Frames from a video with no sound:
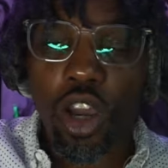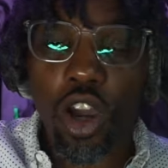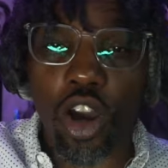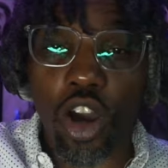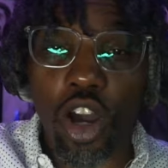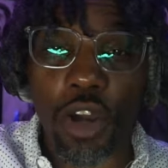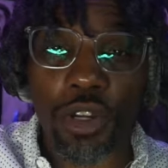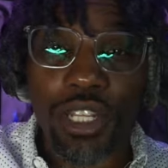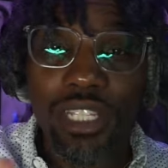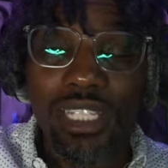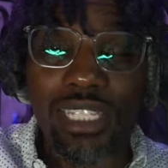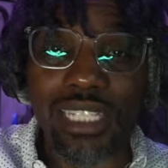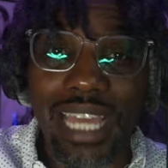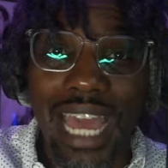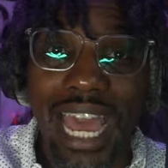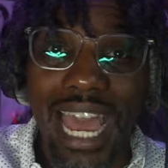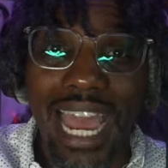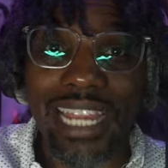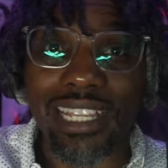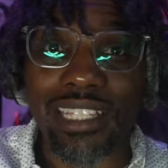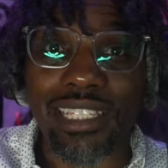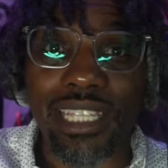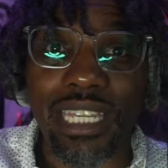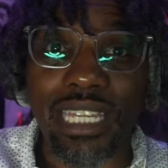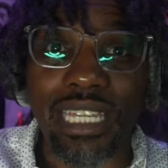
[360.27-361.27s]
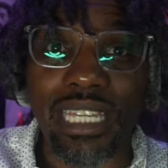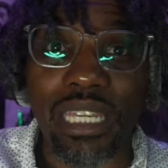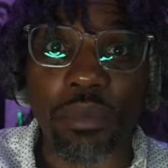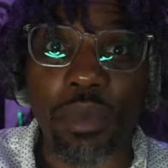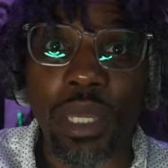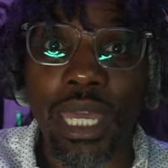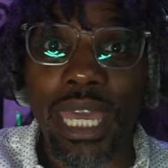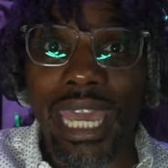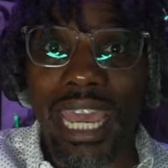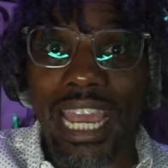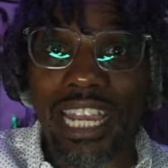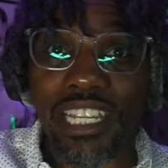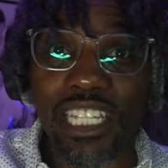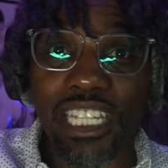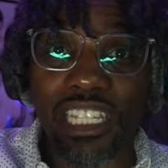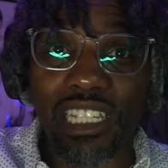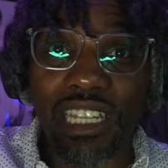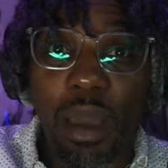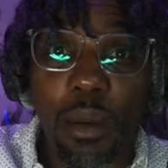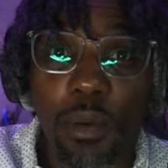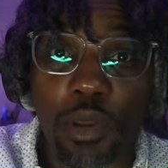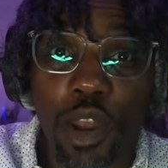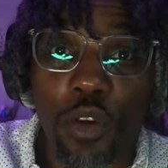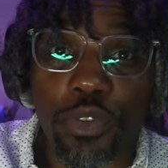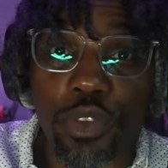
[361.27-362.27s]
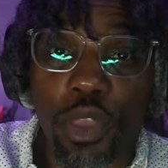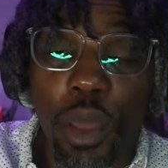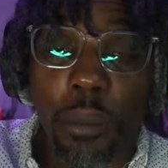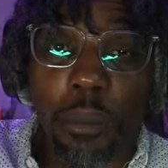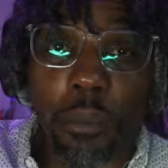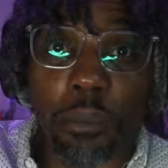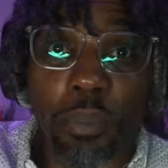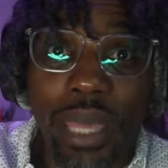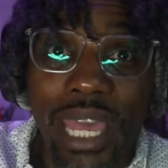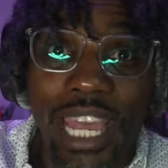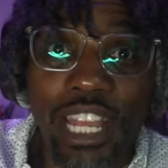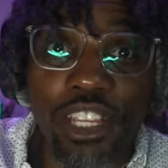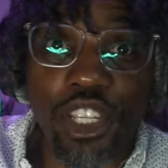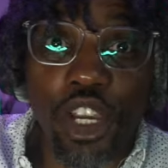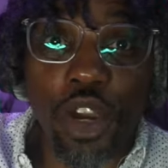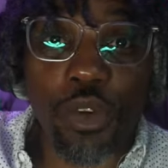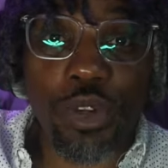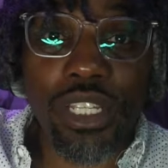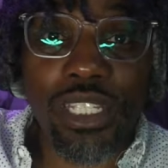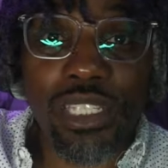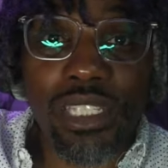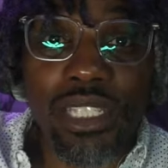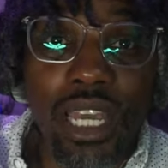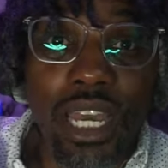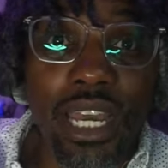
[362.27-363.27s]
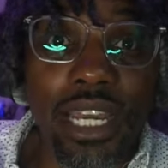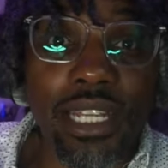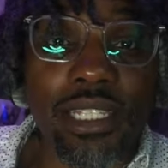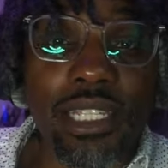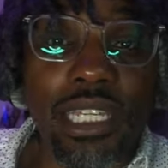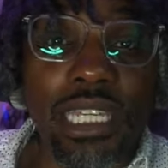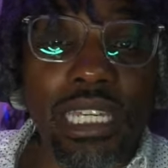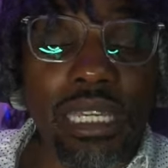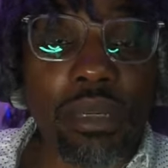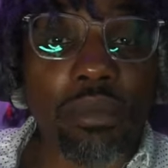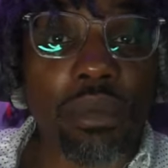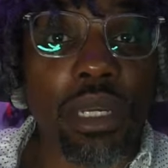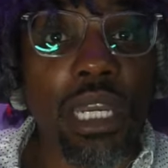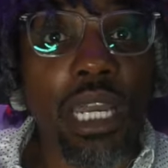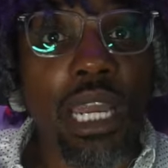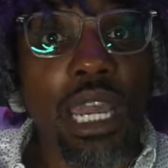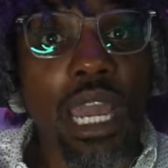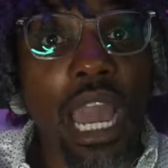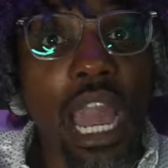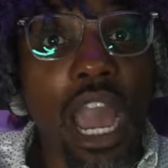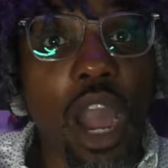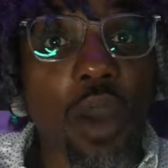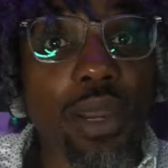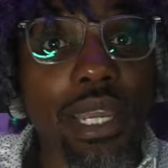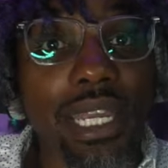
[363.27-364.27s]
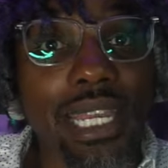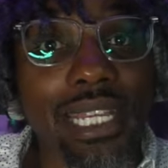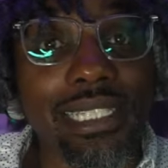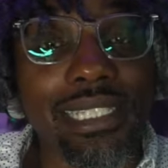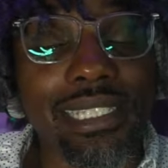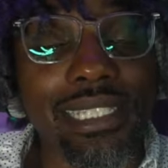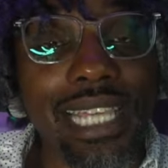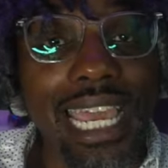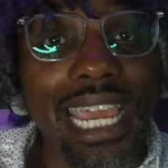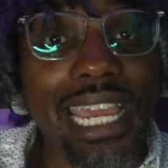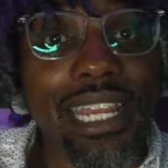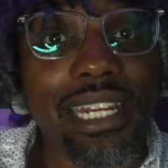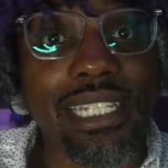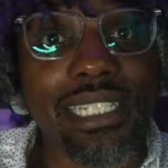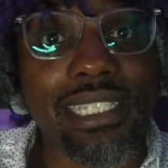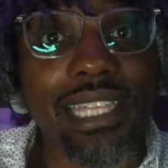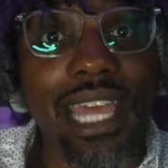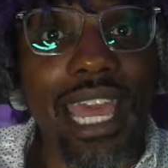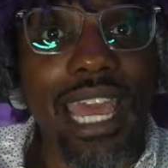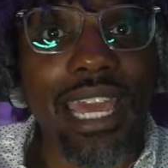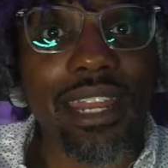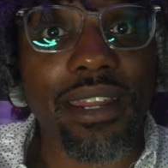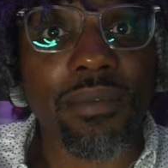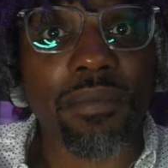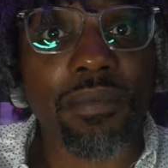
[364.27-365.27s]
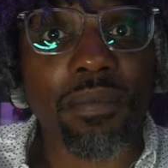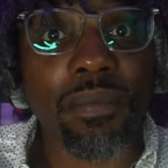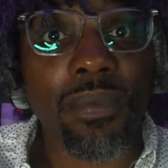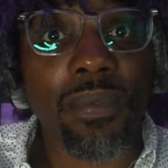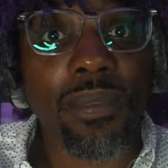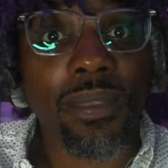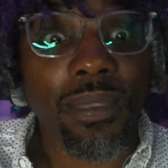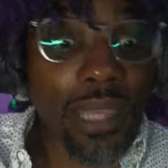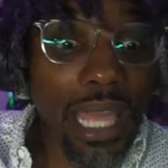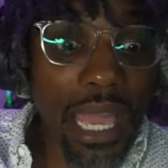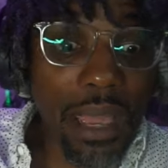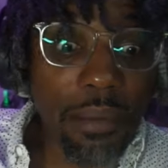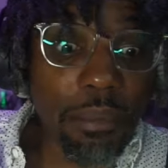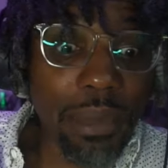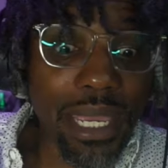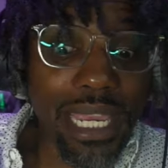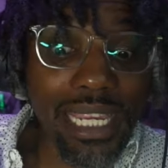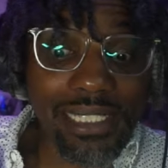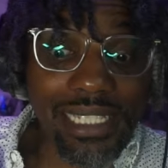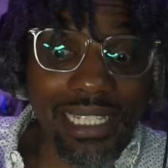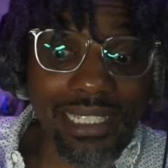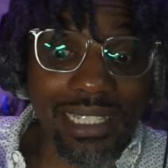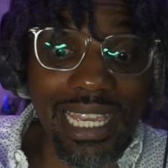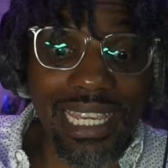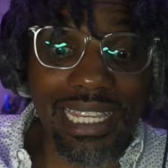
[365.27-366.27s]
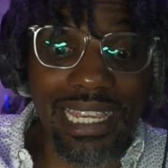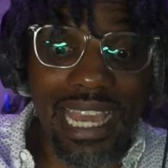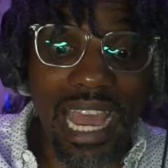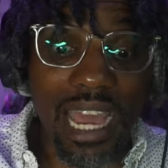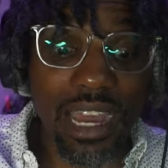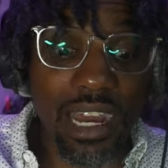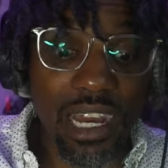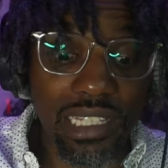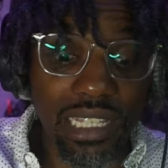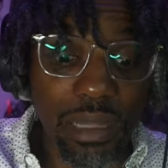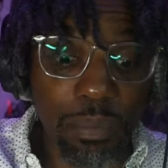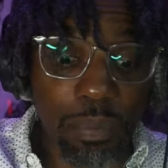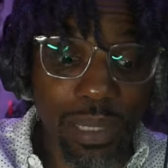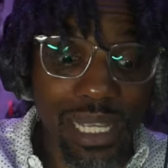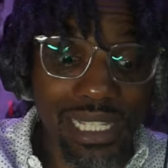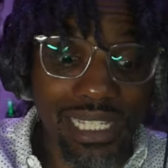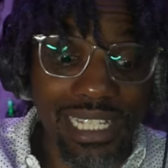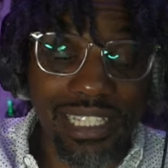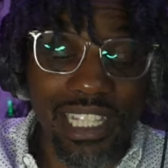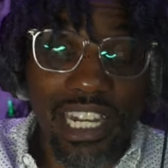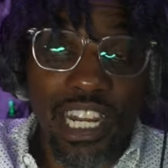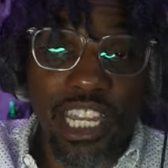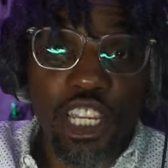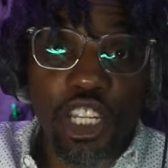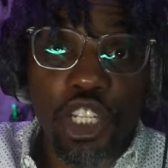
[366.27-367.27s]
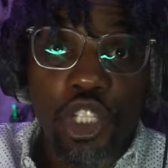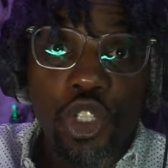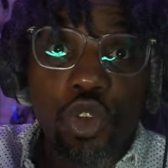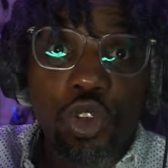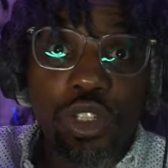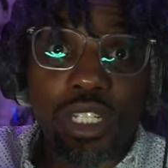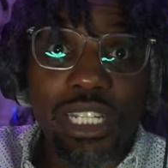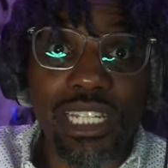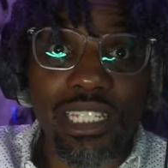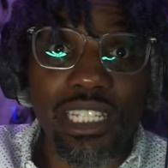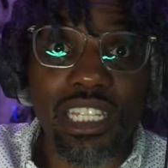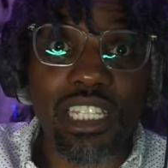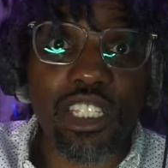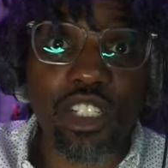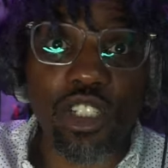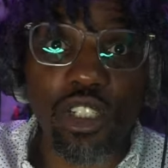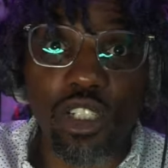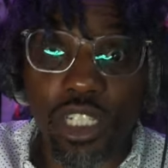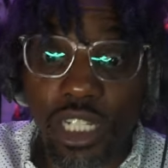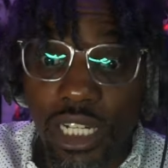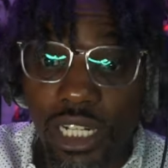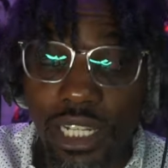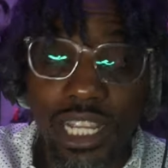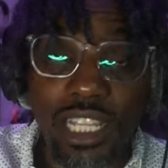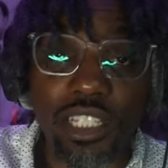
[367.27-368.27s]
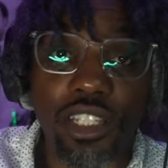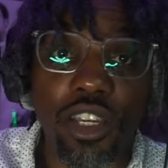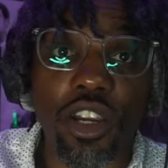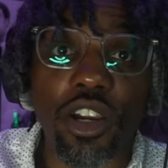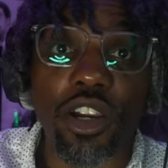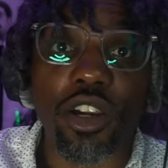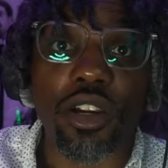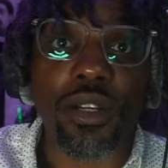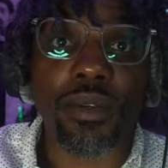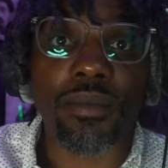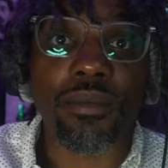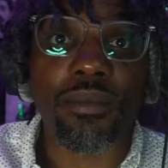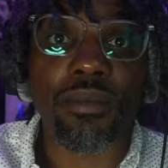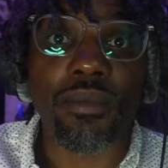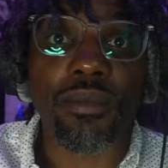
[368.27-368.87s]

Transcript: on the Sky team. And she's coming off the bench on the Sun team. How insane is that? That means that they got other players out there that can shoot just as good as her.